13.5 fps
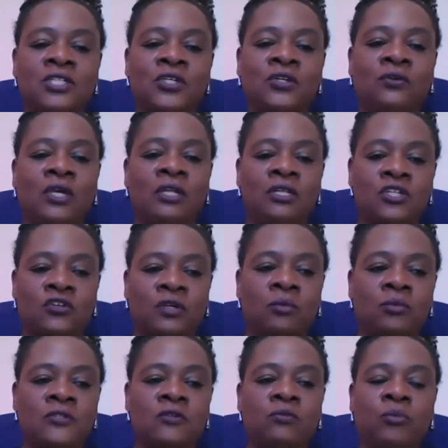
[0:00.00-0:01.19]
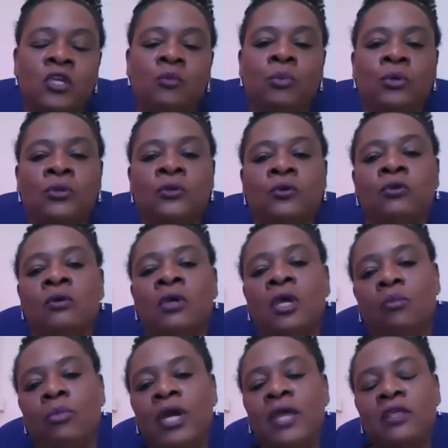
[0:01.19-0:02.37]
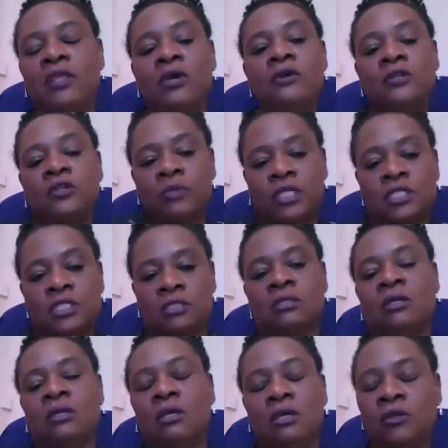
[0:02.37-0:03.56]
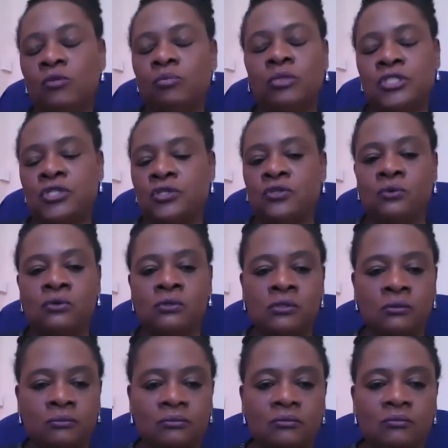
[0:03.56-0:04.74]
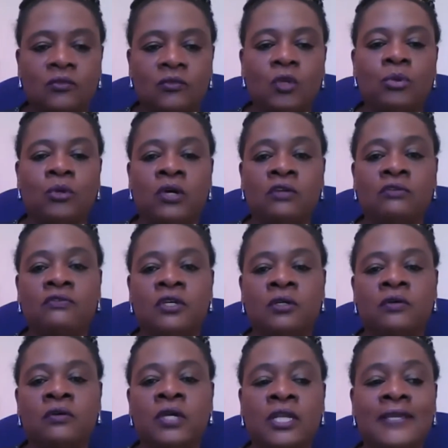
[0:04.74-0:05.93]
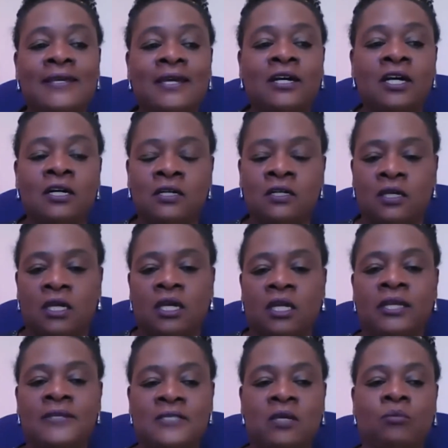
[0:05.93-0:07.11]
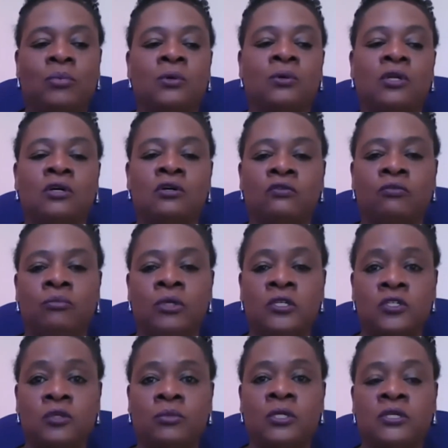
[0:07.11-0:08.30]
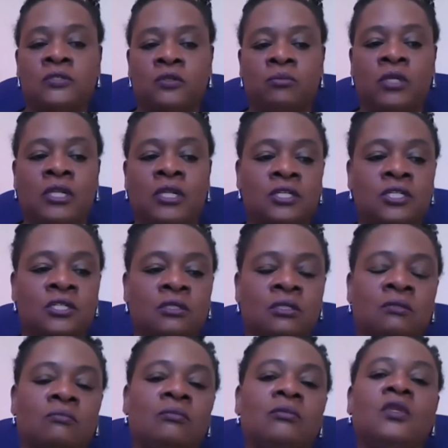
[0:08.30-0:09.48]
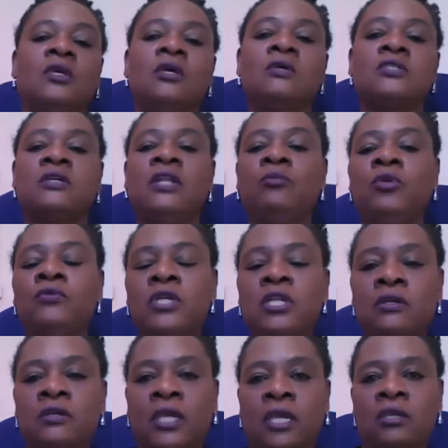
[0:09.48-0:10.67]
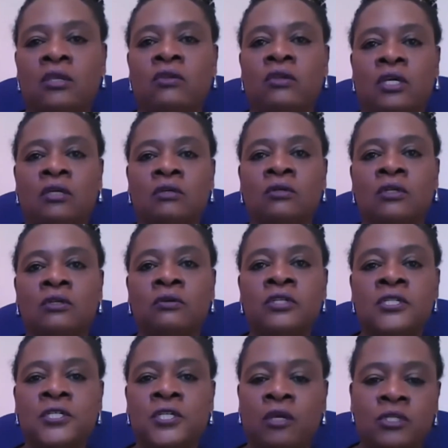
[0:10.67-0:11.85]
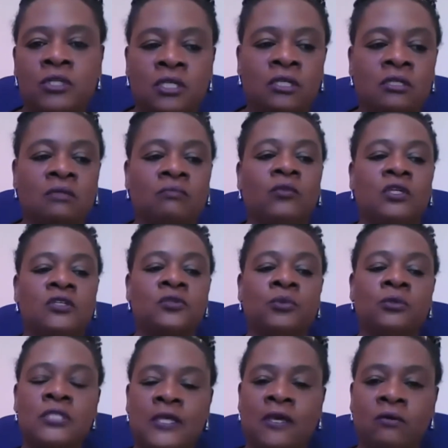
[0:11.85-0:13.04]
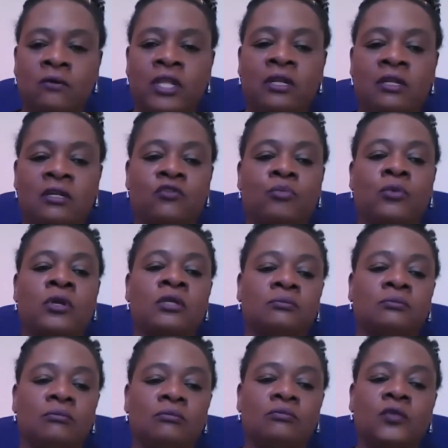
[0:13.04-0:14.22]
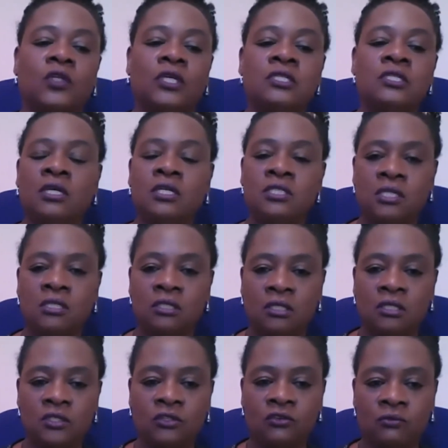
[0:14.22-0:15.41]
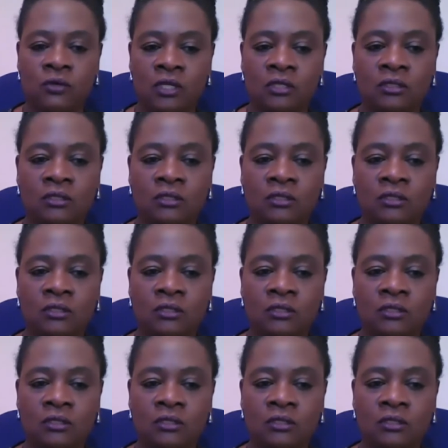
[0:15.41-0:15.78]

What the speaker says: to illustrate with some people who, by their own admission, are not posh at all, but who I feel are an example of municipalism in action. So let me relocate you now. You're in Shepshed, a small town near Loughborough. It's 1993,